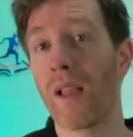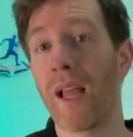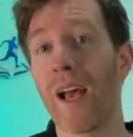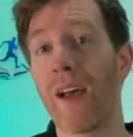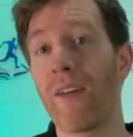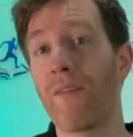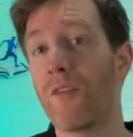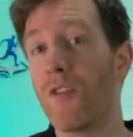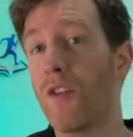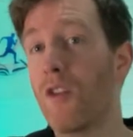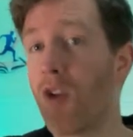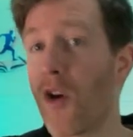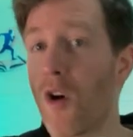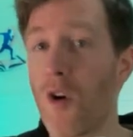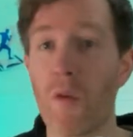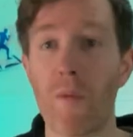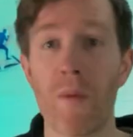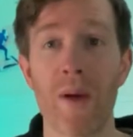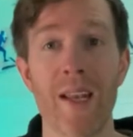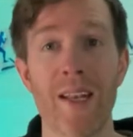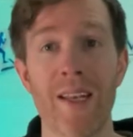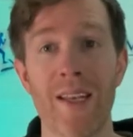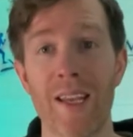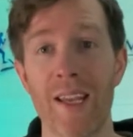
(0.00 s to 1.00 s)
have
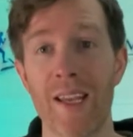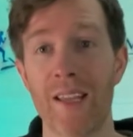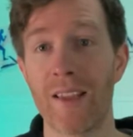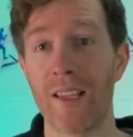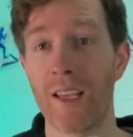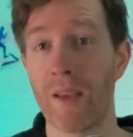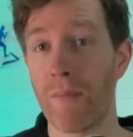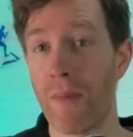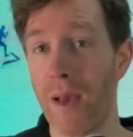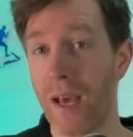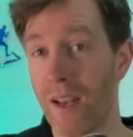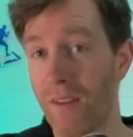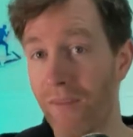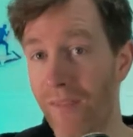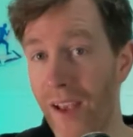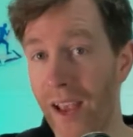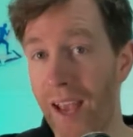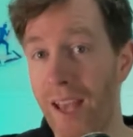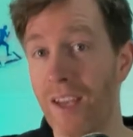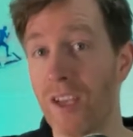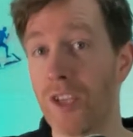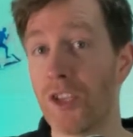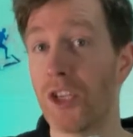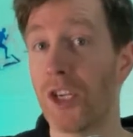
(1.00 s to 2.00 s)
nowhere near the amount of
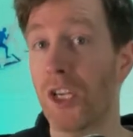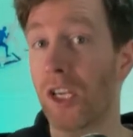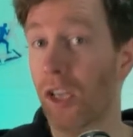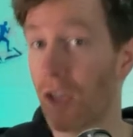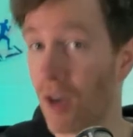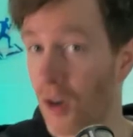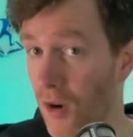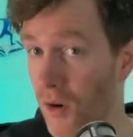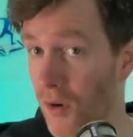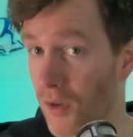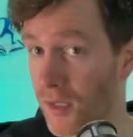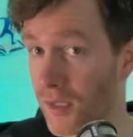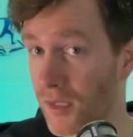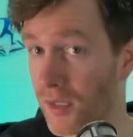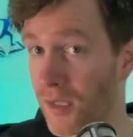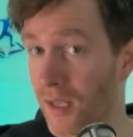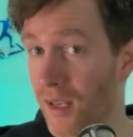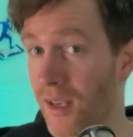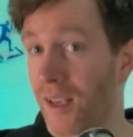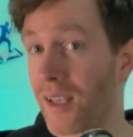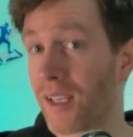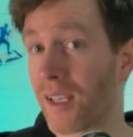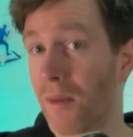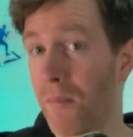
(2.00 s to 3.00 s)
energy cost
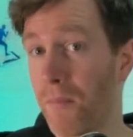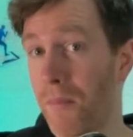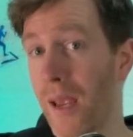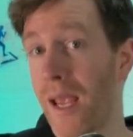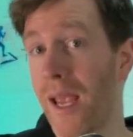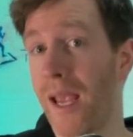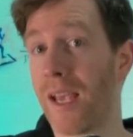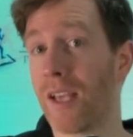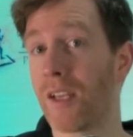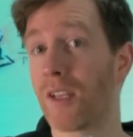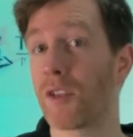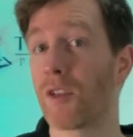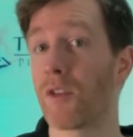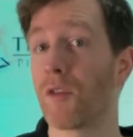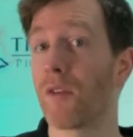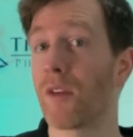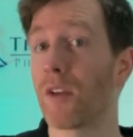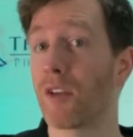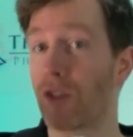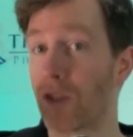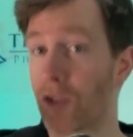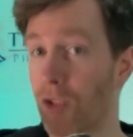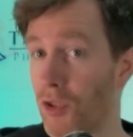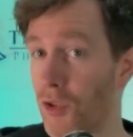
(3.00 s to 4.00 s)
compared to
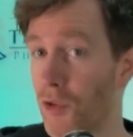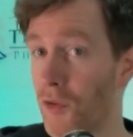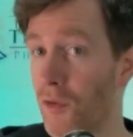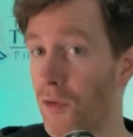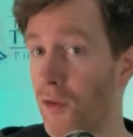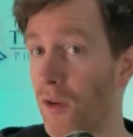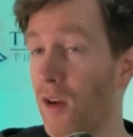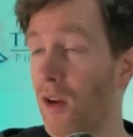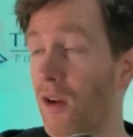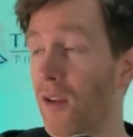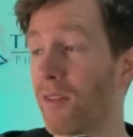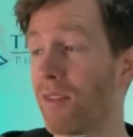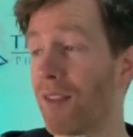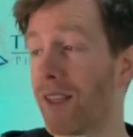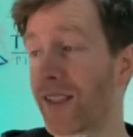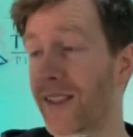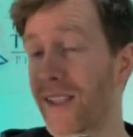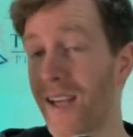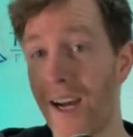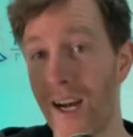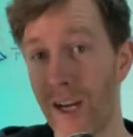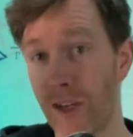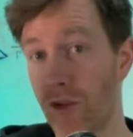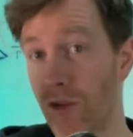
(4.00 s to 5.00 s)
a shoe that's
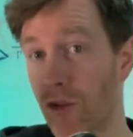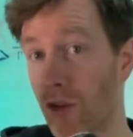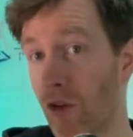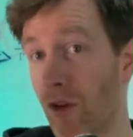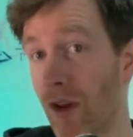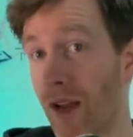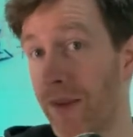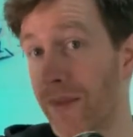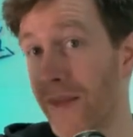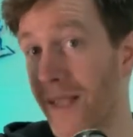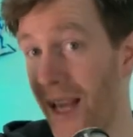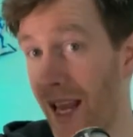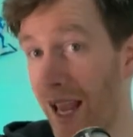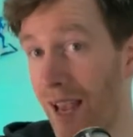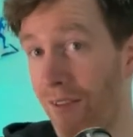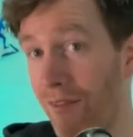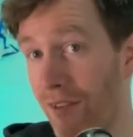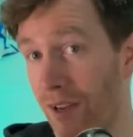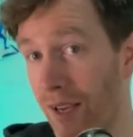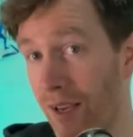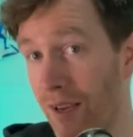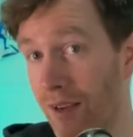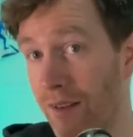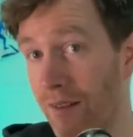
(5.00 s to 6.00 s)
100 grams
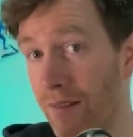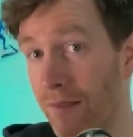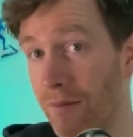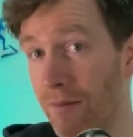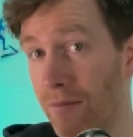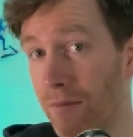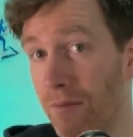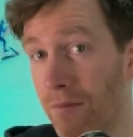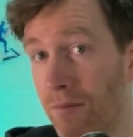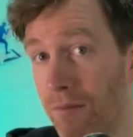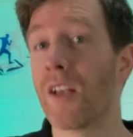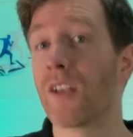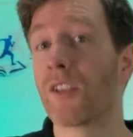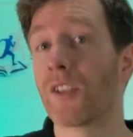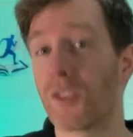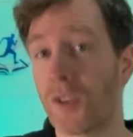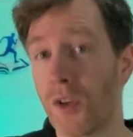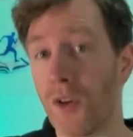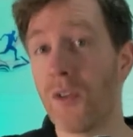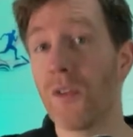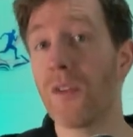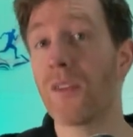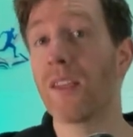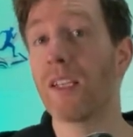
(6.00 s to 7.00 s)
heavier.
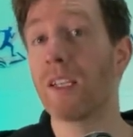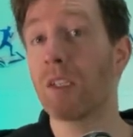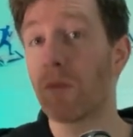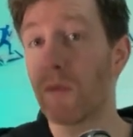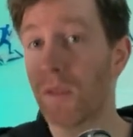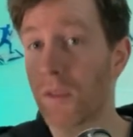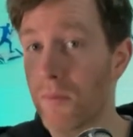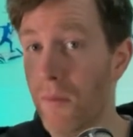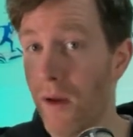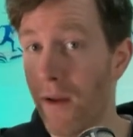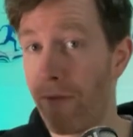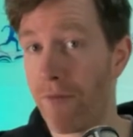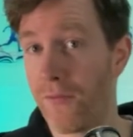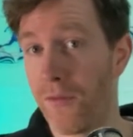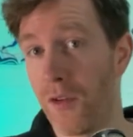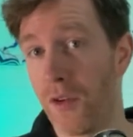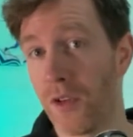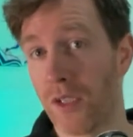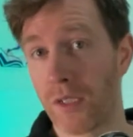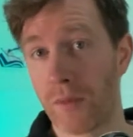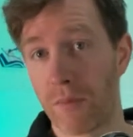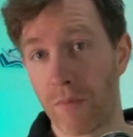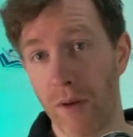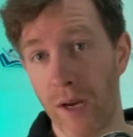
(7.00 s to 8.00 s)
So this was my
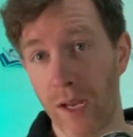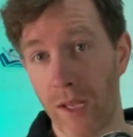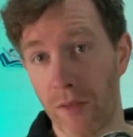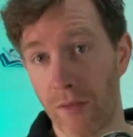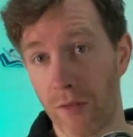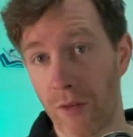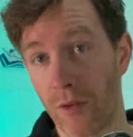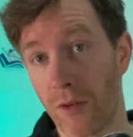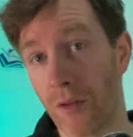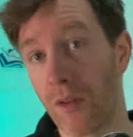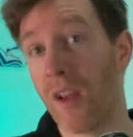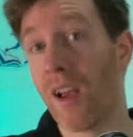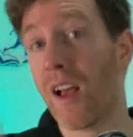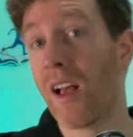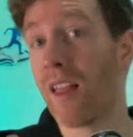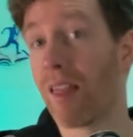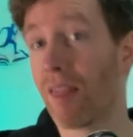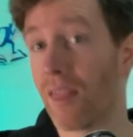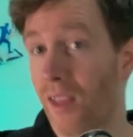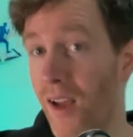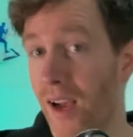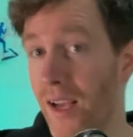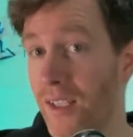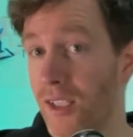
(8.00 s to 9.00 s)
first breakthrough.
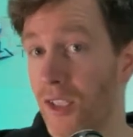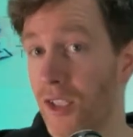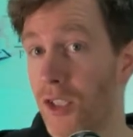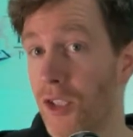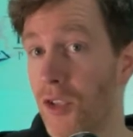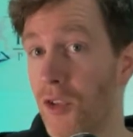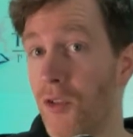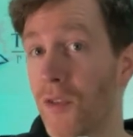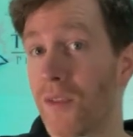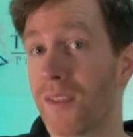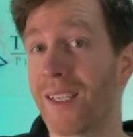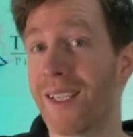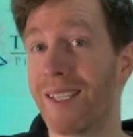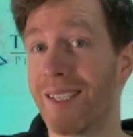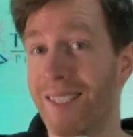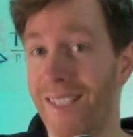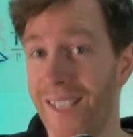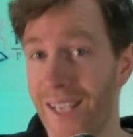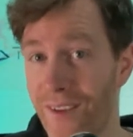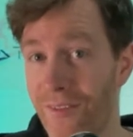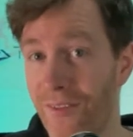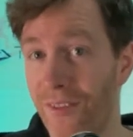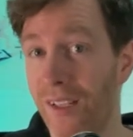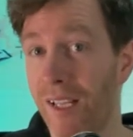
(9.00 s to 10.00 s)
Lighter shoes
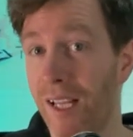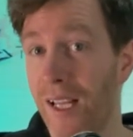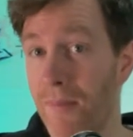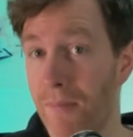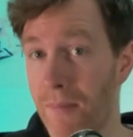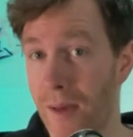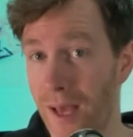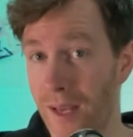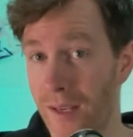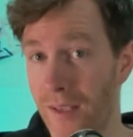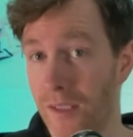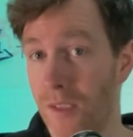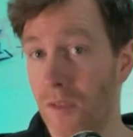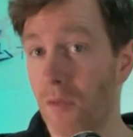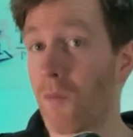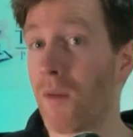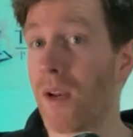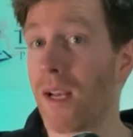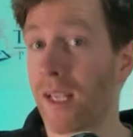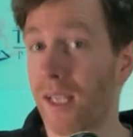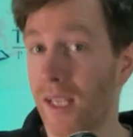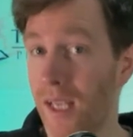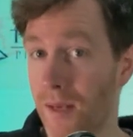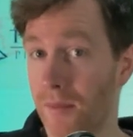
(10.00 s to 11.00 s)
definitely matters
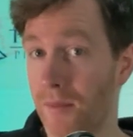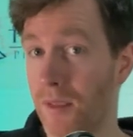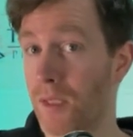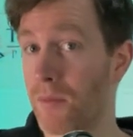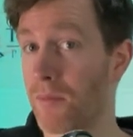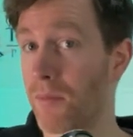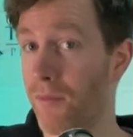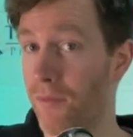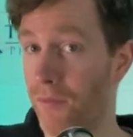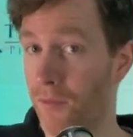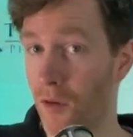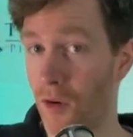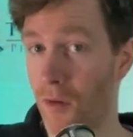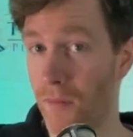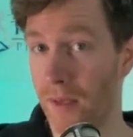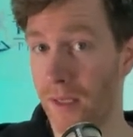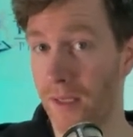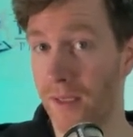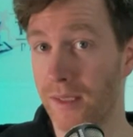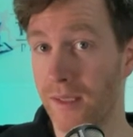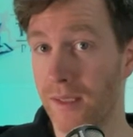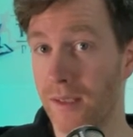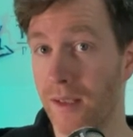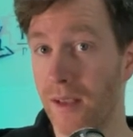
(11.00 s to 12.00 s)
when it comes to
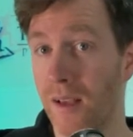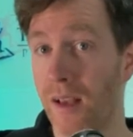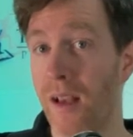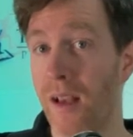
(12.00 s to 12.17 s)
performance.